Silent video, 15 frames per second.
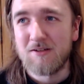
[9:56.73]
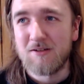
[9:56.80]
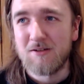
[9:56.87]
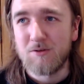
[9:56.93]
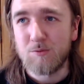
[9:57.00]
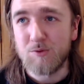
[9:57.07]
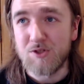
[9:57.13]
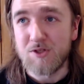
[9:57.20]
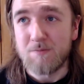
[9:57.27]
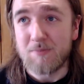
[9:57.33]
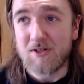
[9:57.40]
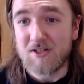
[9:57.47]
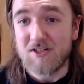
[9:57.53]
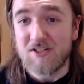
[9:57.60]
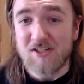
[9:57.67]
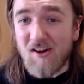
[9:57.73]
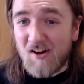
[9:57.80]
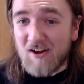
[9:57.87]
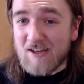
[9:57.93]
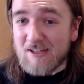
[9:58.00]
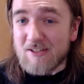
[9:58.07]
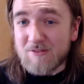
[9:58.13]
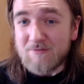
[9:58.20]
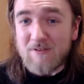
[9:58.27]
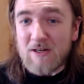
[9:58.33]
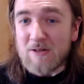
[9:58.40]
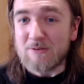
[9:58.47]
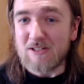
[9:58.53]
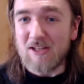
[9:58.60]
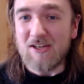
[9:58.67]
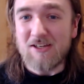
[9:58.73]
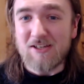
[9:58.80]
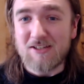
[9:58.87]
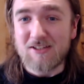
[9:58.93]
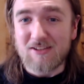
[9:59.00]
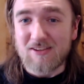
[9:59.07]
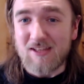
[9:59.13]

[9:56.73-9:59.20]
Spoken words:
was because I had felt like